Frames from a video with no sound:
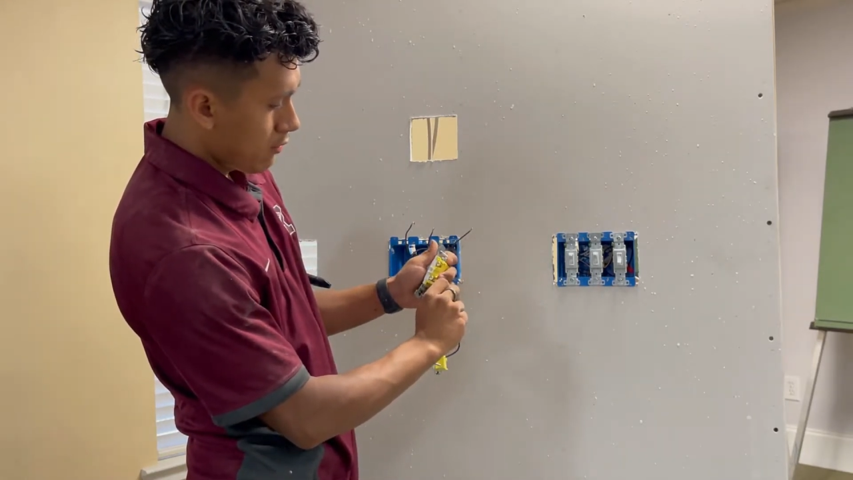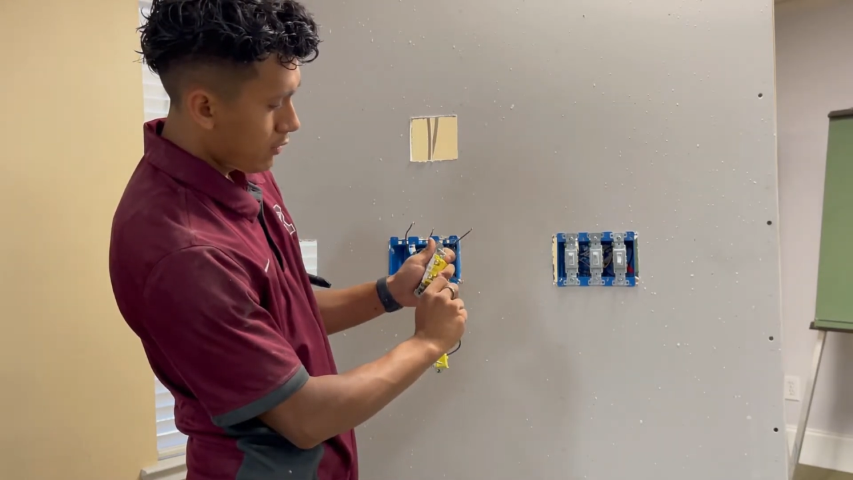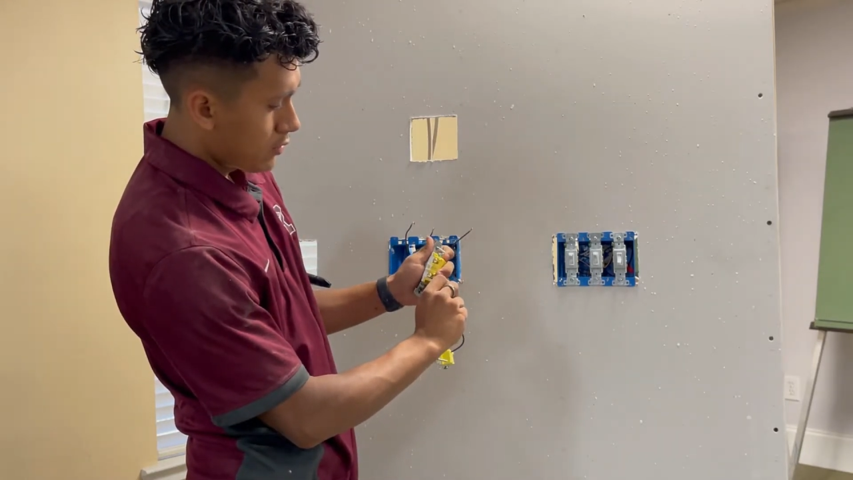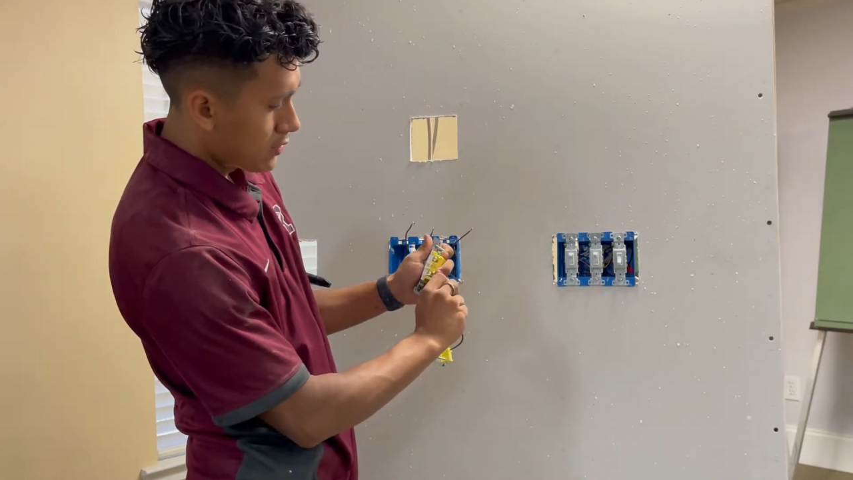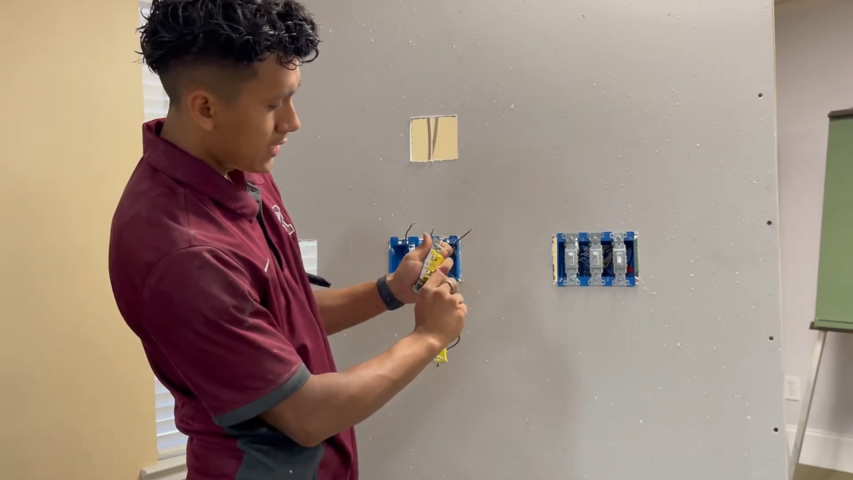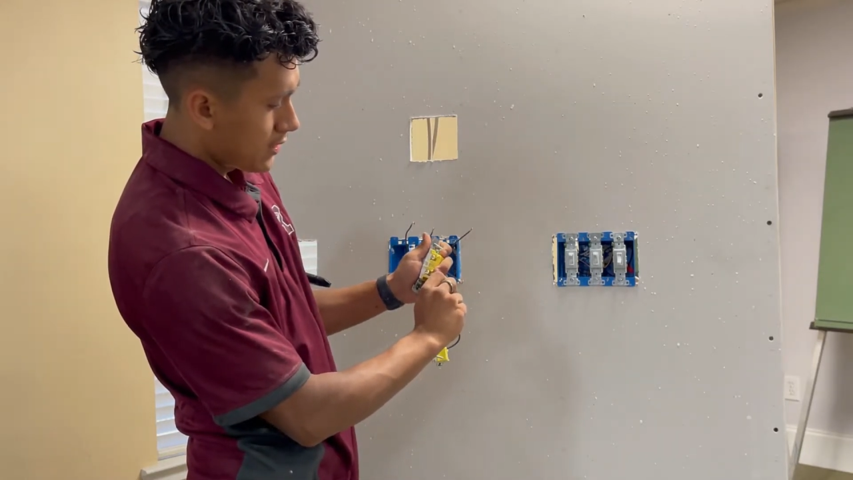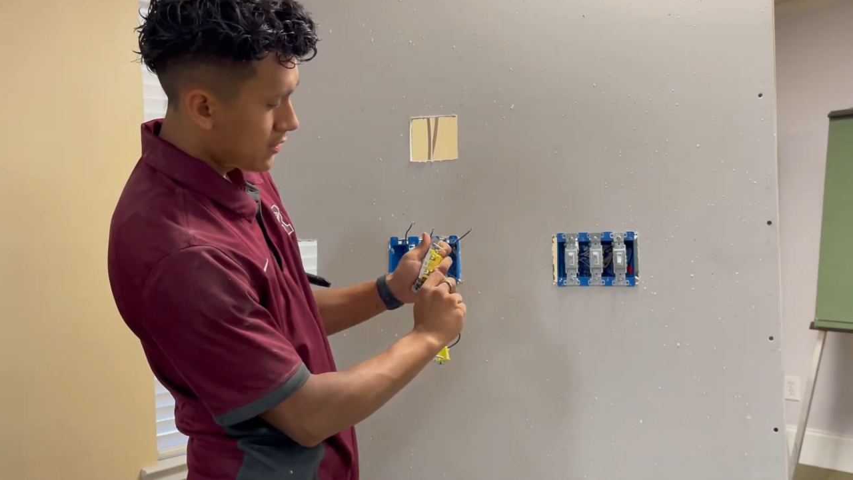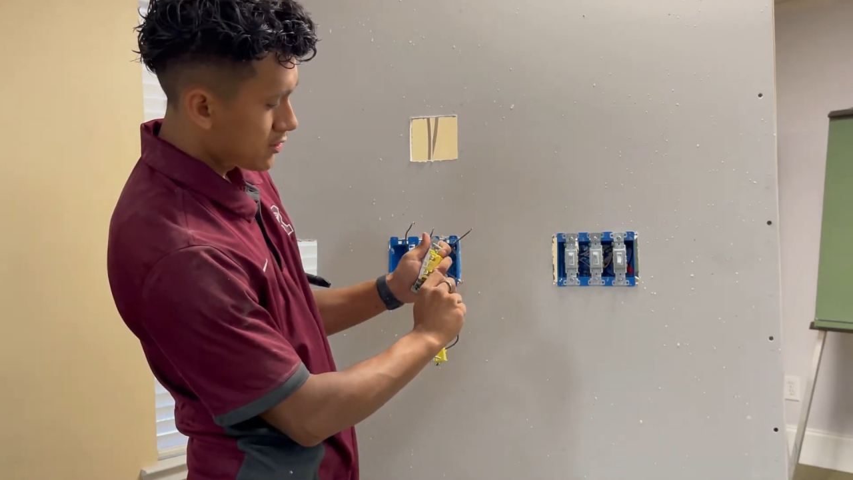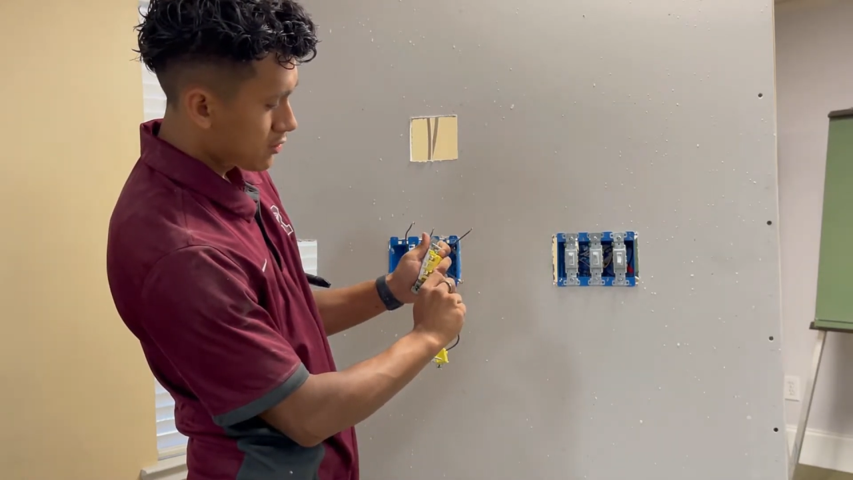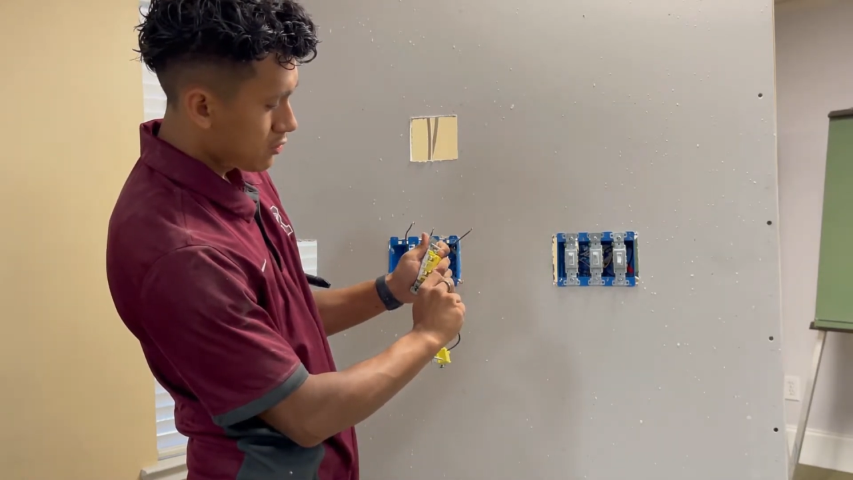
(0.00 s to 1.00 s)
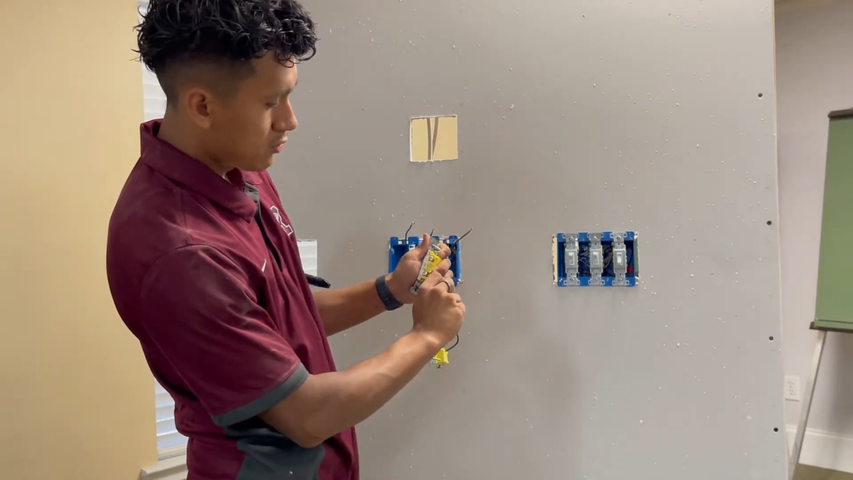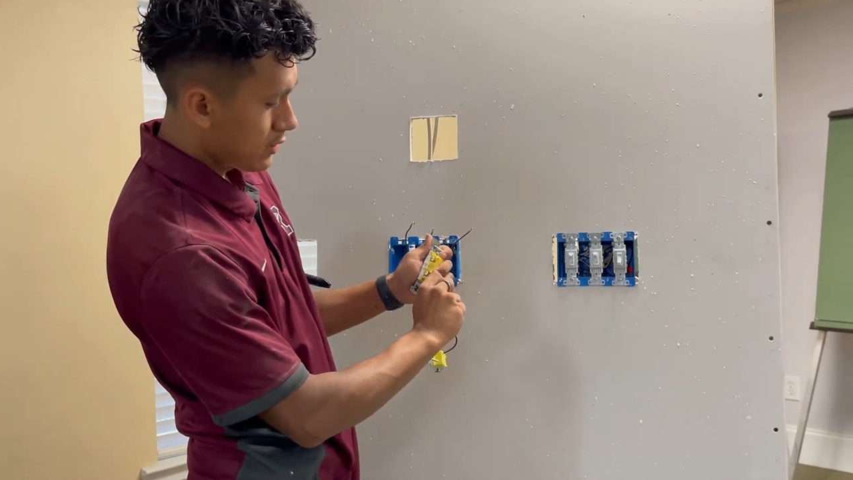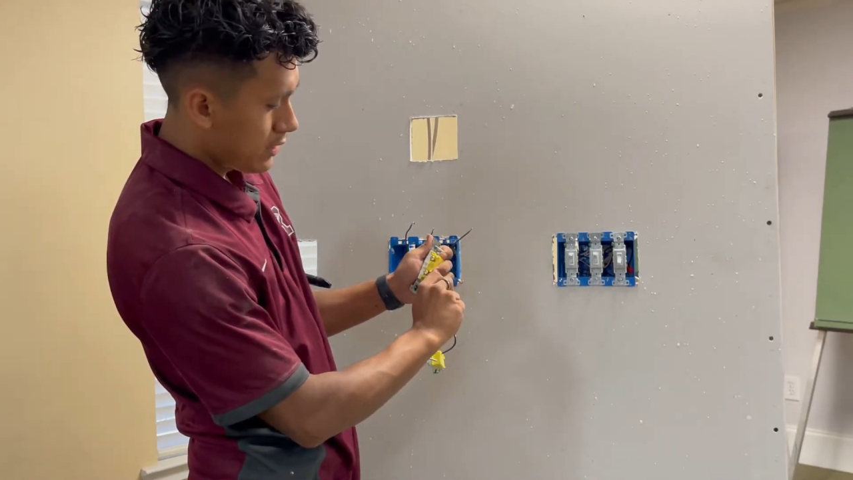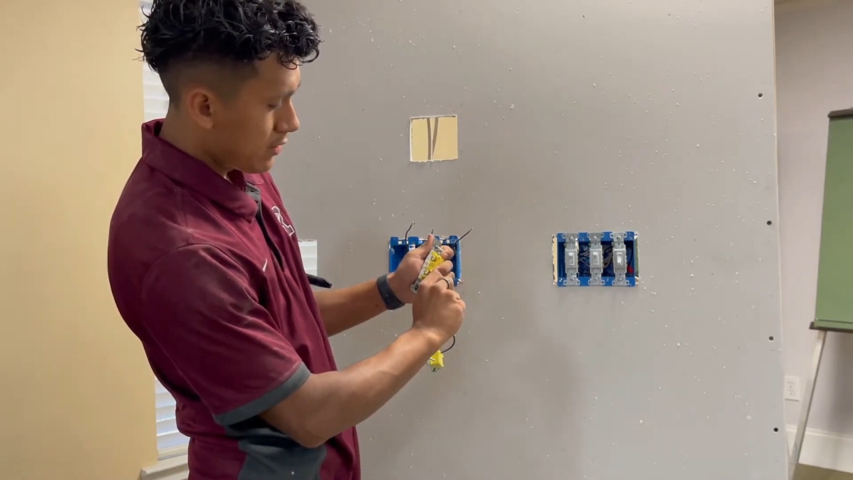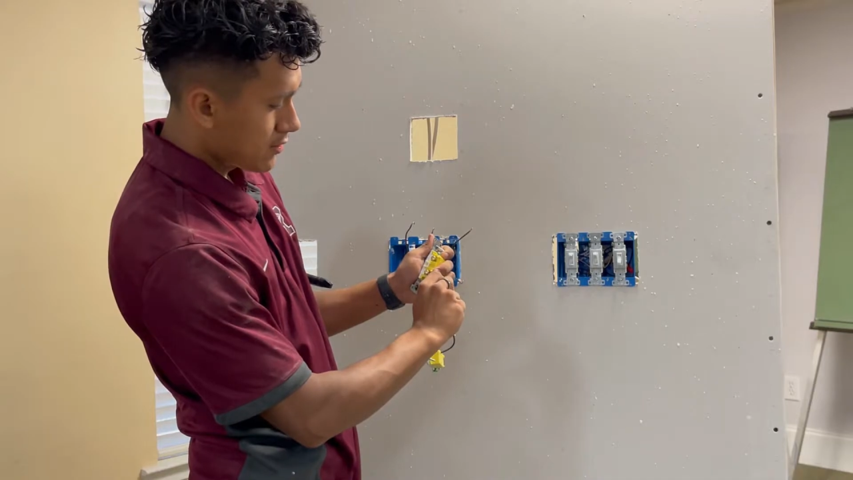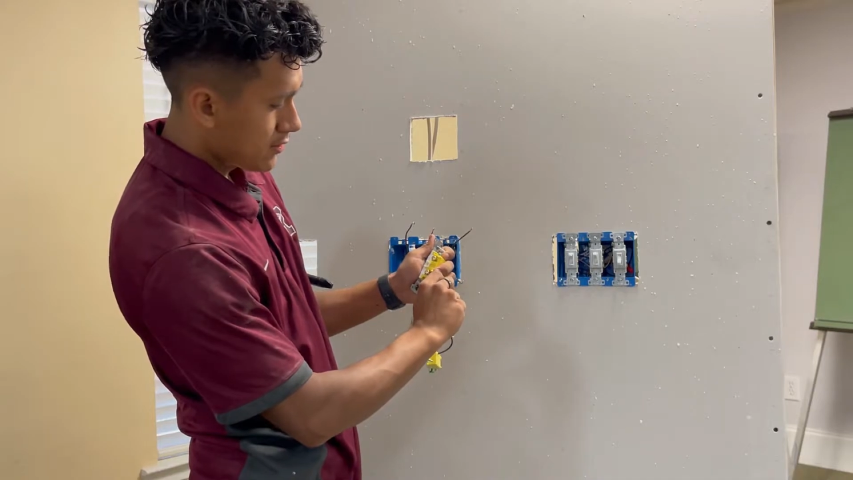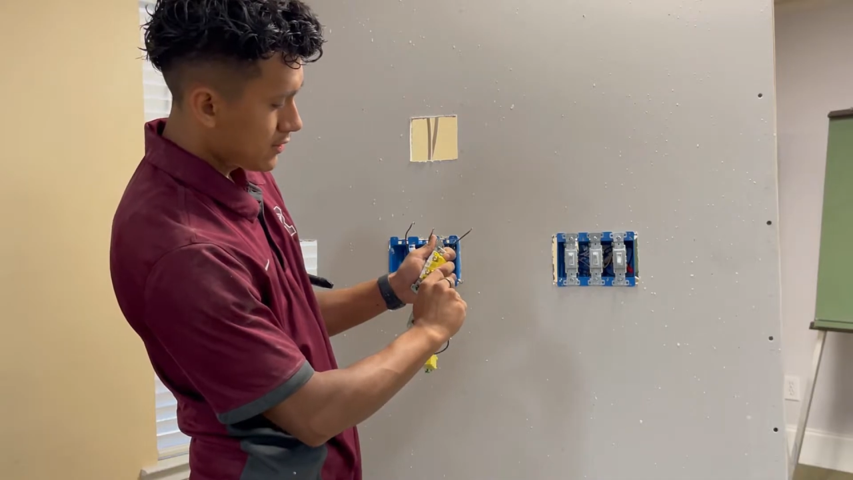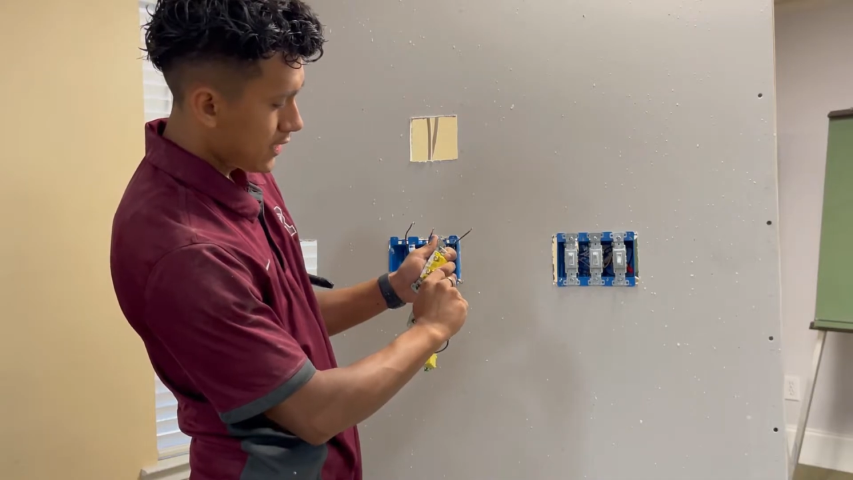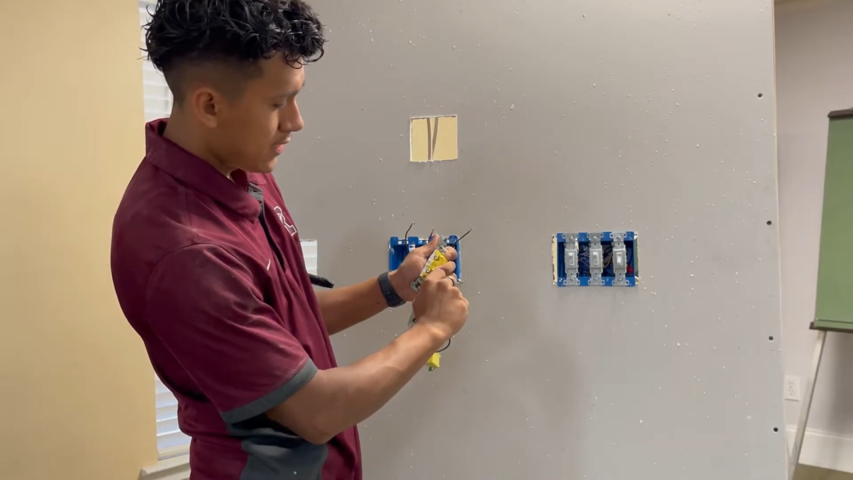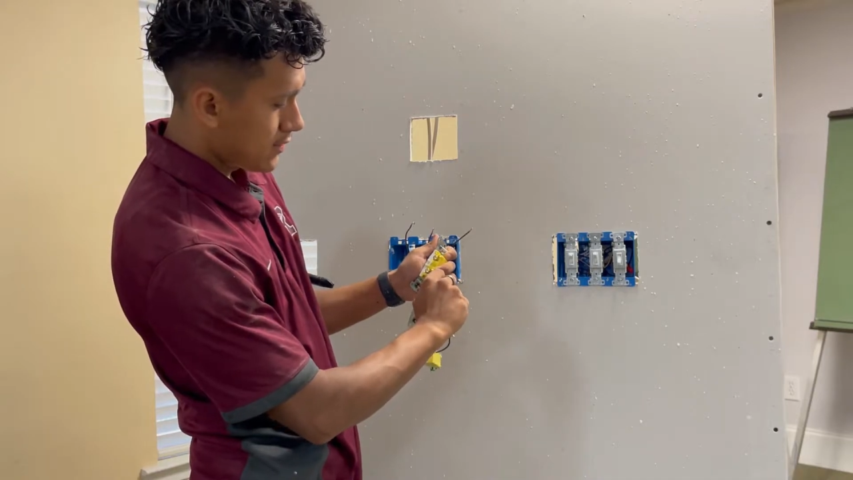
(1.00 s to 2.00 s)
when you tighten the screw, it also
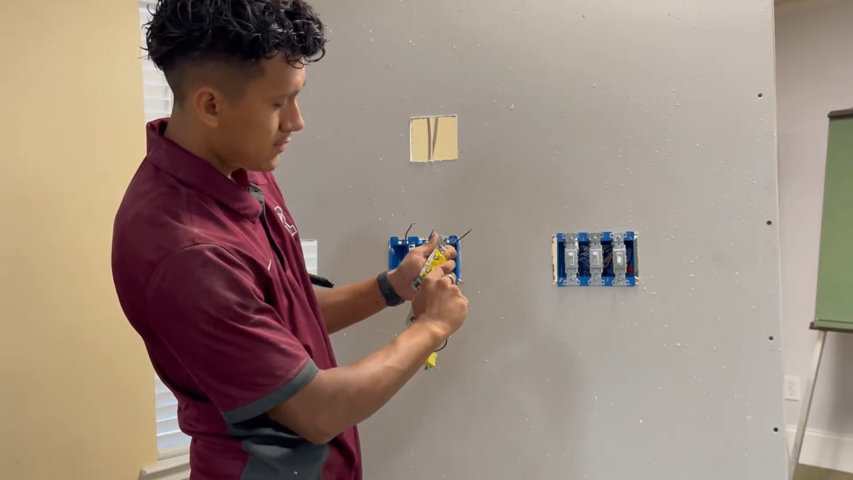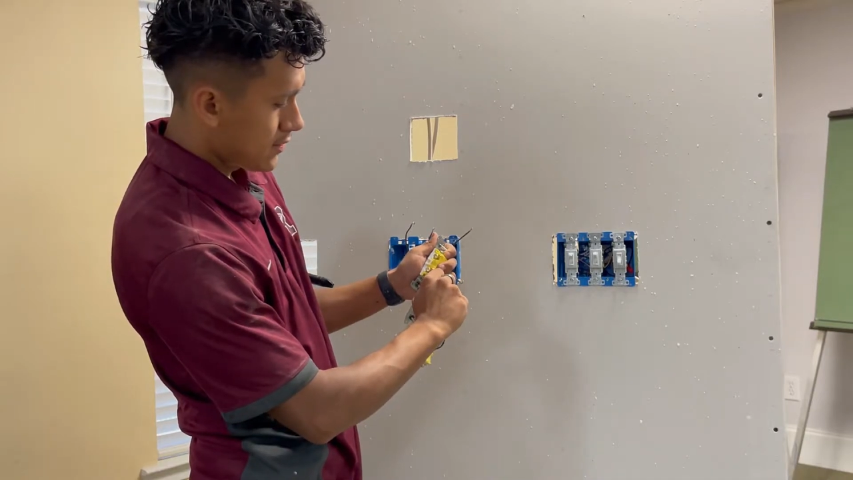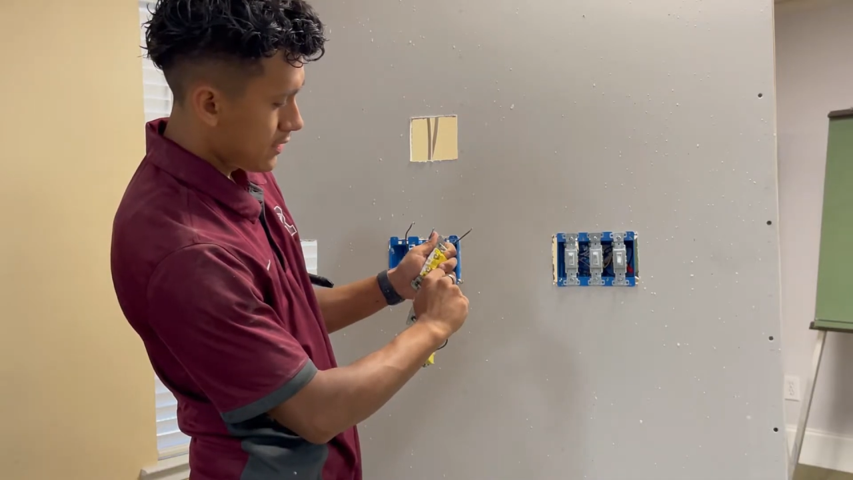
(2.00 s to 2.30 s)
tightens,